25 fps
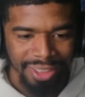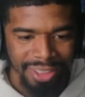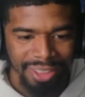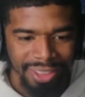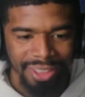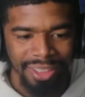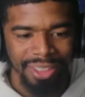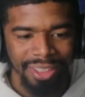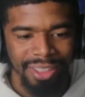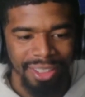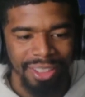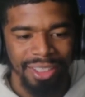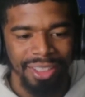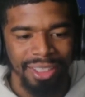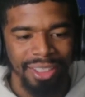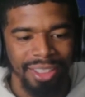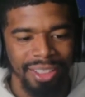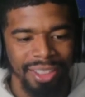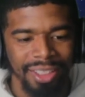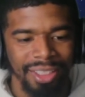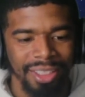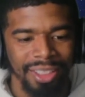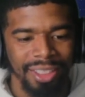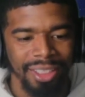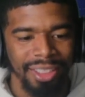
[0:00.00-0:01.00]

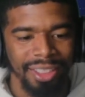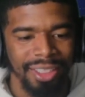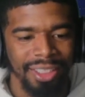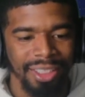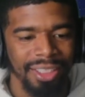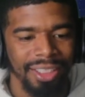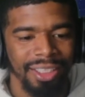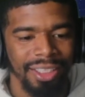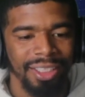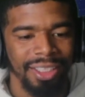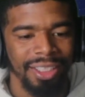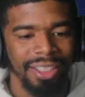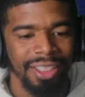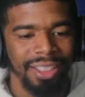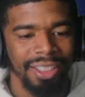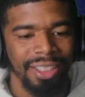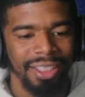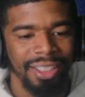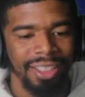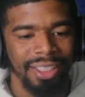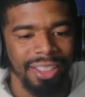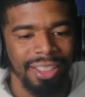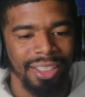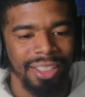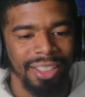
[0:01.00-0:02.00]

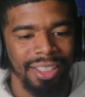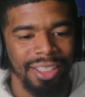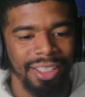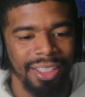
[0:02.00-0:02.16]
No words are spoken by the person on screen.